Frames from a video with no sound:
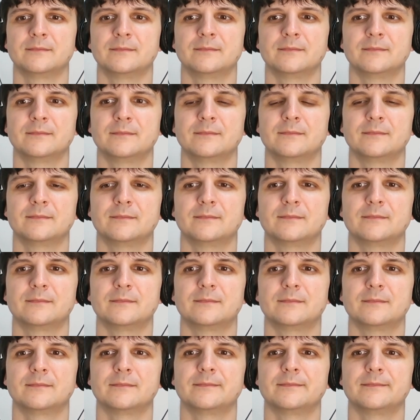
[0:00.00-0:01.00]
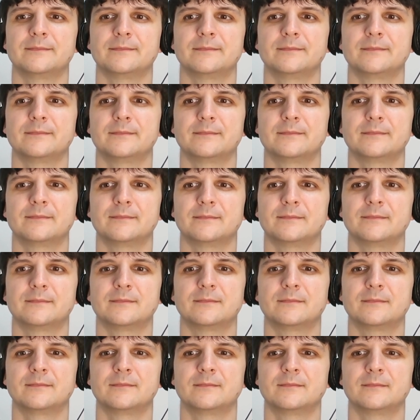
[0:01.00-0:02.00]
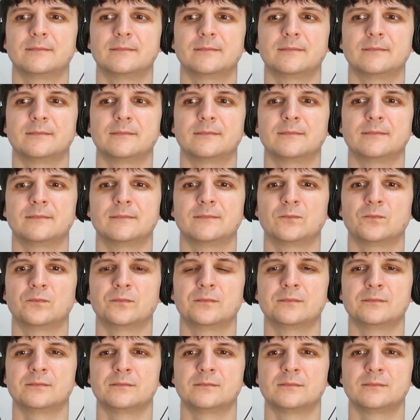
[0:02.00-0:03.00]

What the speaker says: (no one is talking)